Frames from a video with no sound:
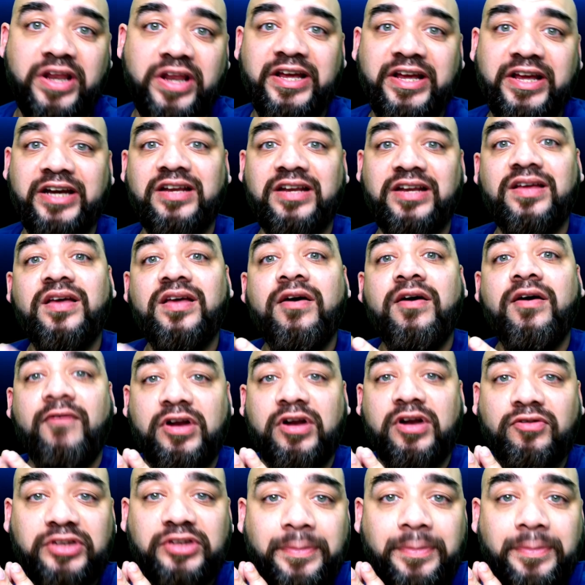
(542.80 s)
it one
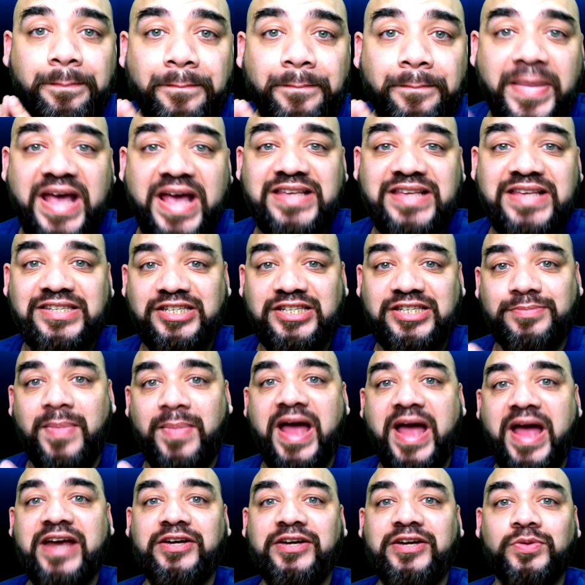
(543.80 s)
of the best
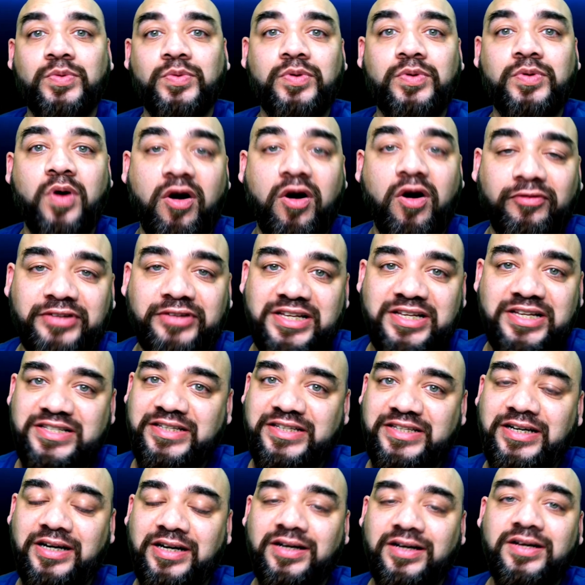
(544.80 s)
spy tool of this
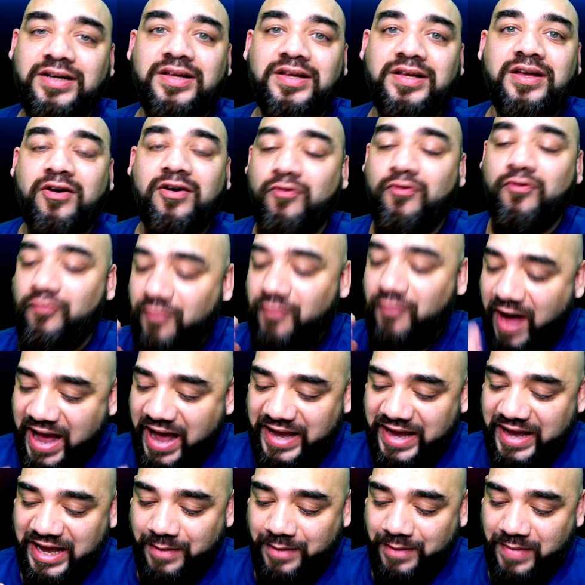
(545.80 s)
year.
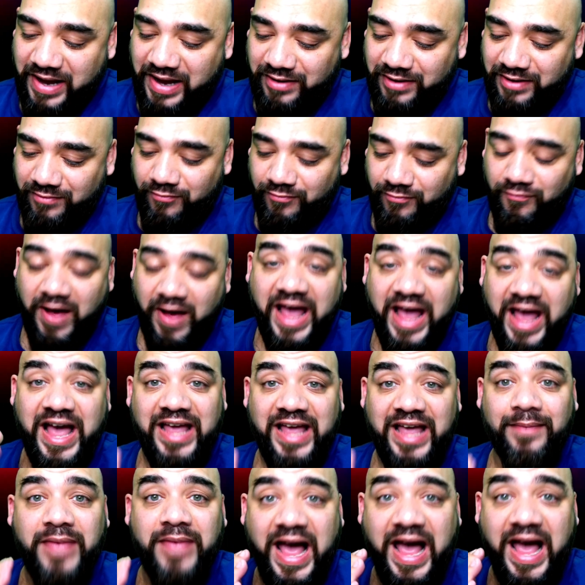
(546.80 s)
Why I
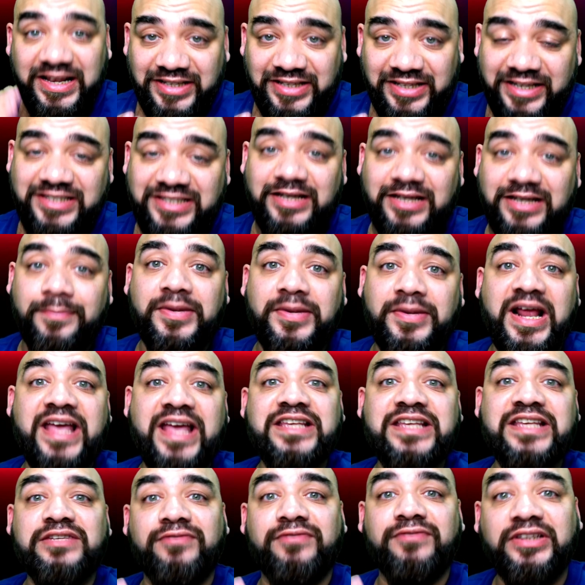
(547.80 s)
am actually
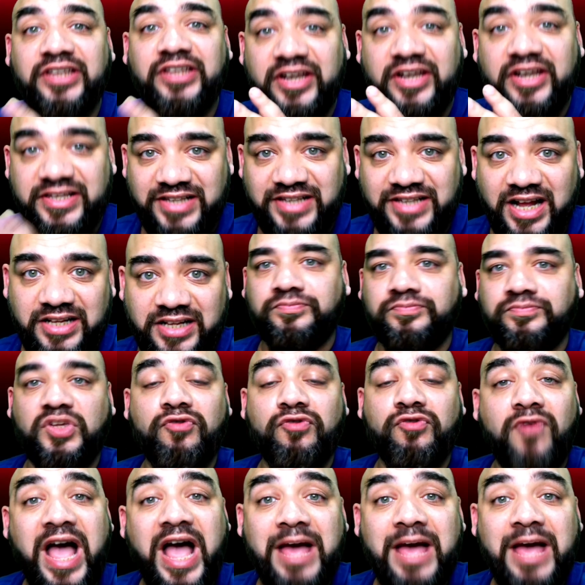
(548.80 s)
surprised with the results,
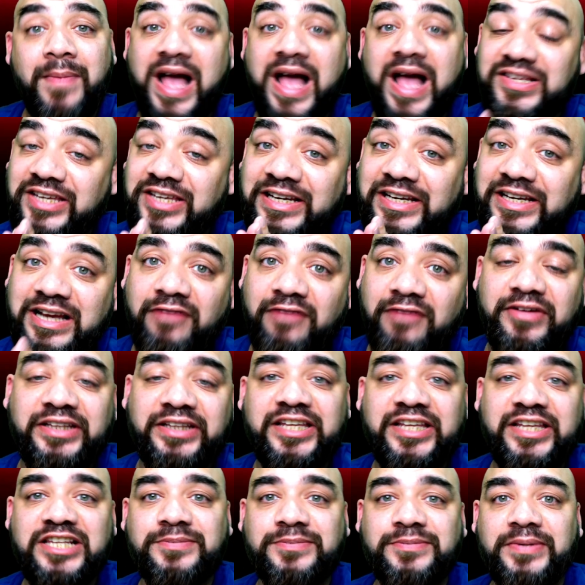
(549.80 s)
why I'm actually loving the
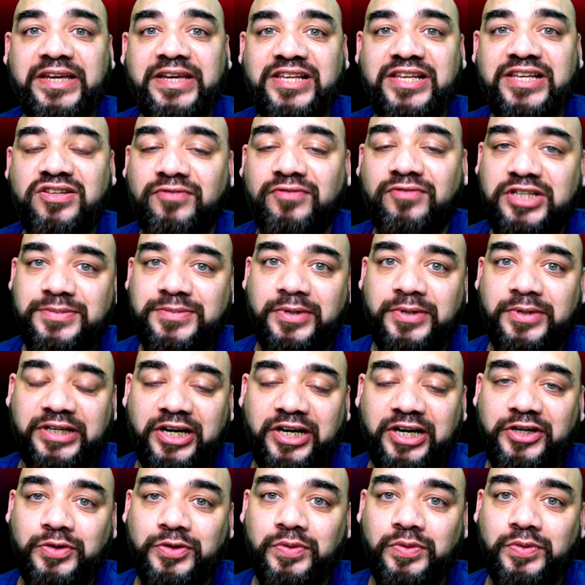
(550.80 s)
experience of this particular
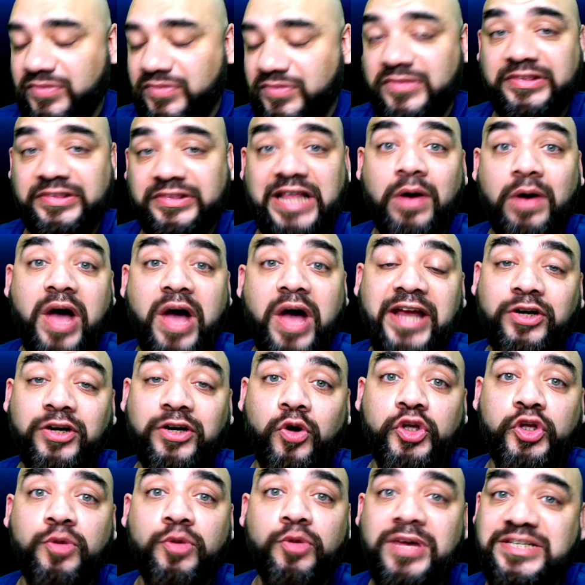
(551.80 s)
tool. Now I know
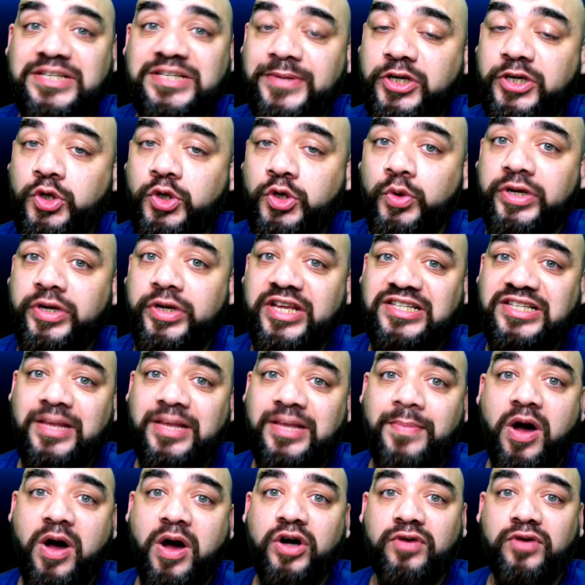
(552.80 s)
you must be curious
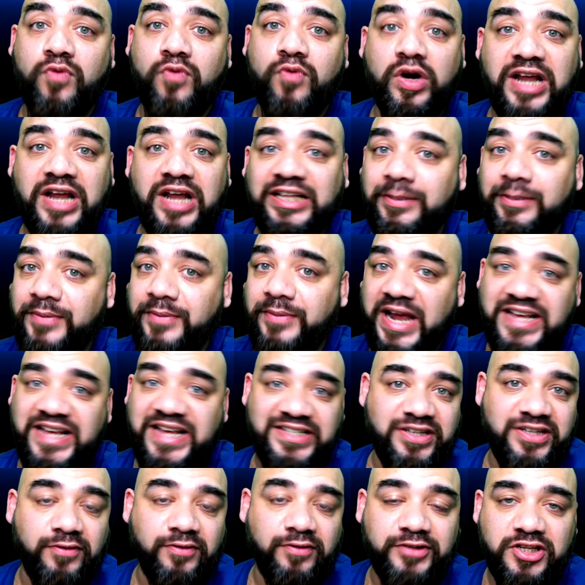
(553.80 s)
about what are the
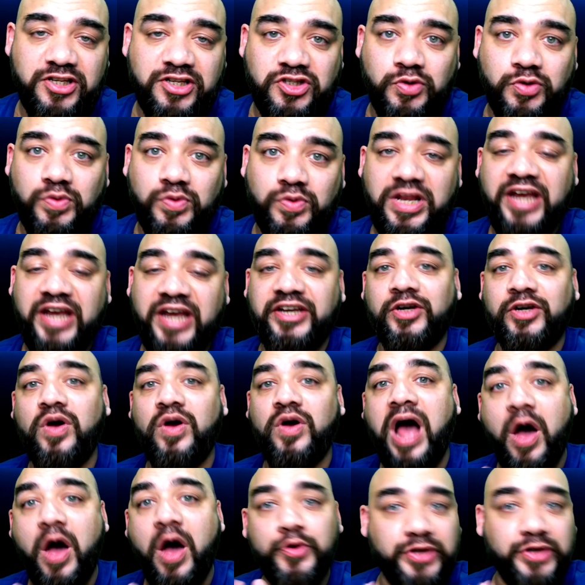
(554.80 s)
pricing of this tool, and
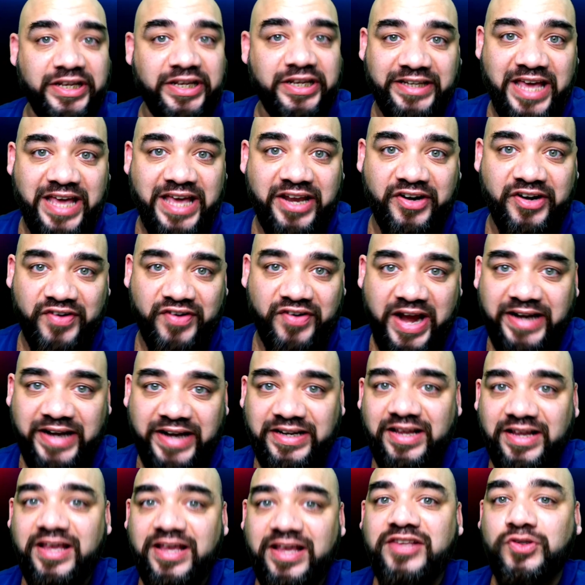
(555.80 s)
how you can get it, right?
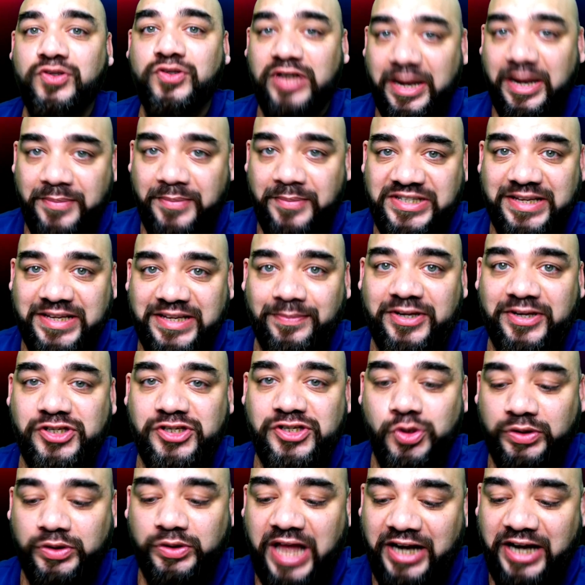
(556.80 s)
So let me simply
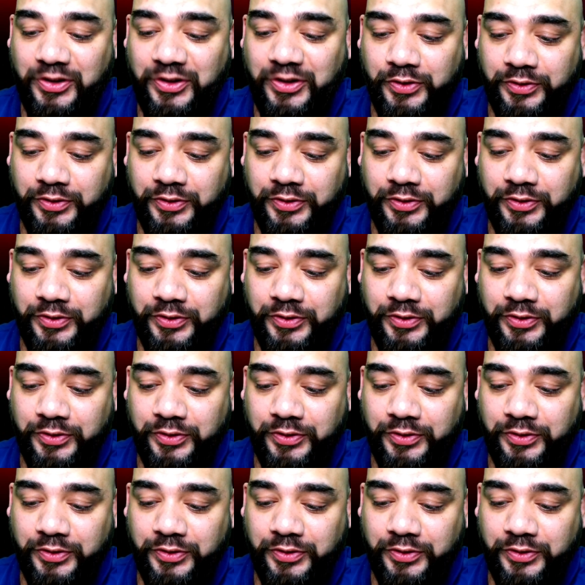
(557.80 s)
show that to you.